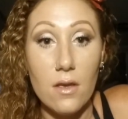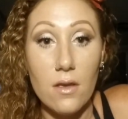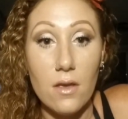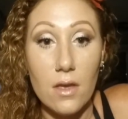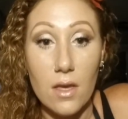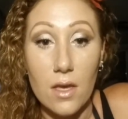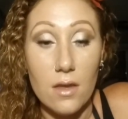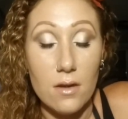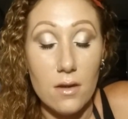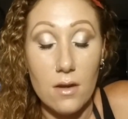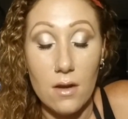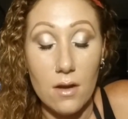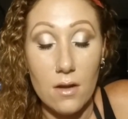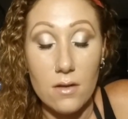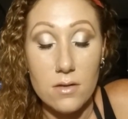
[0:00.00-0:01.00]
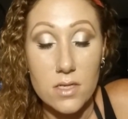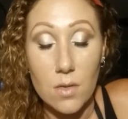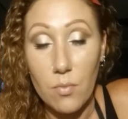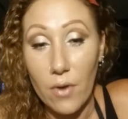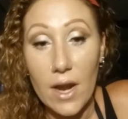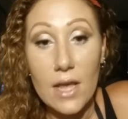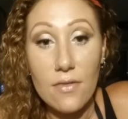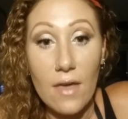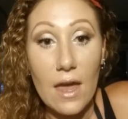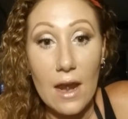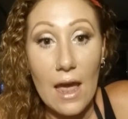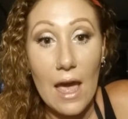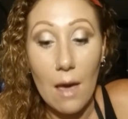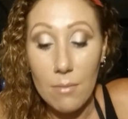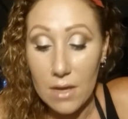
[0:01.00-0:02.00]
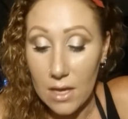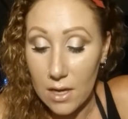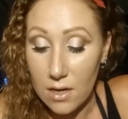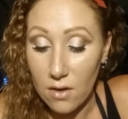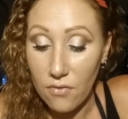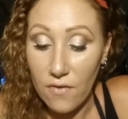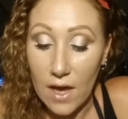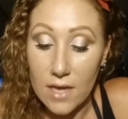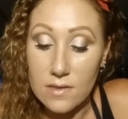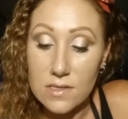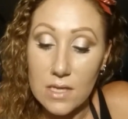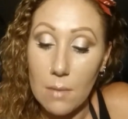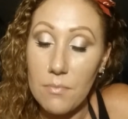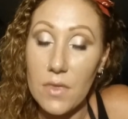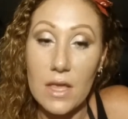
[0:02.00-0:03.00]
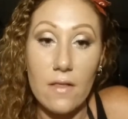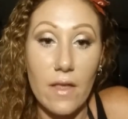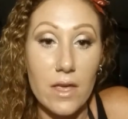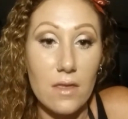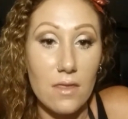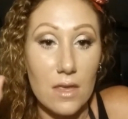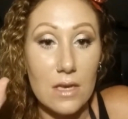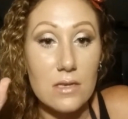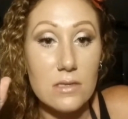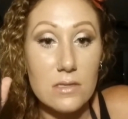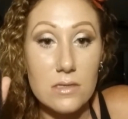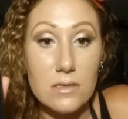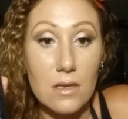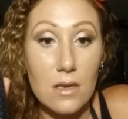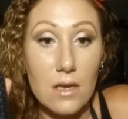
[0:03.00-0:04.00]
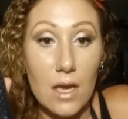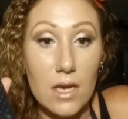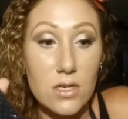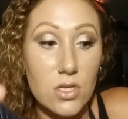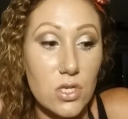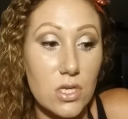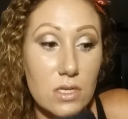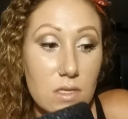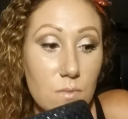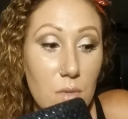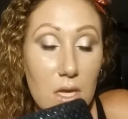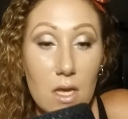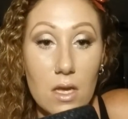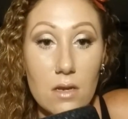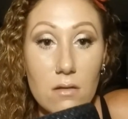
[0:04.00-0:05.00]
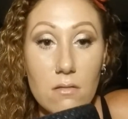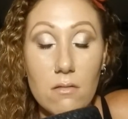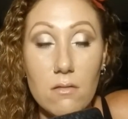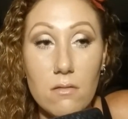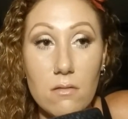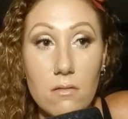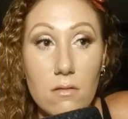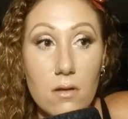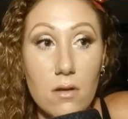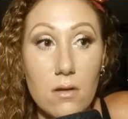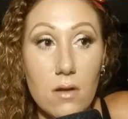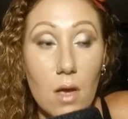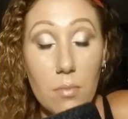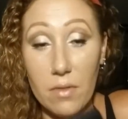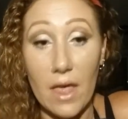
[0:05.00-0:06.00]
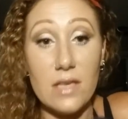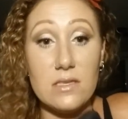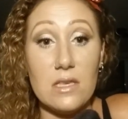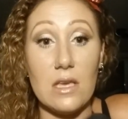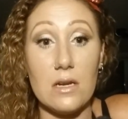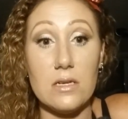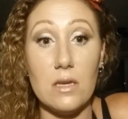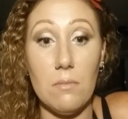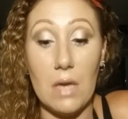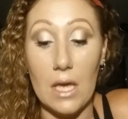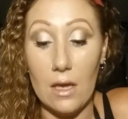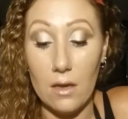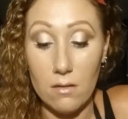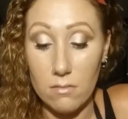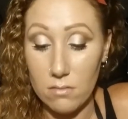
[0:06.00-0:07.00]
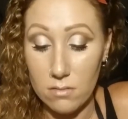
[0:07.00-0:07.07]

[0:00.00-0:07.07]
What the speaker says: And to break that habit and to find something like this has just been a blessing to me.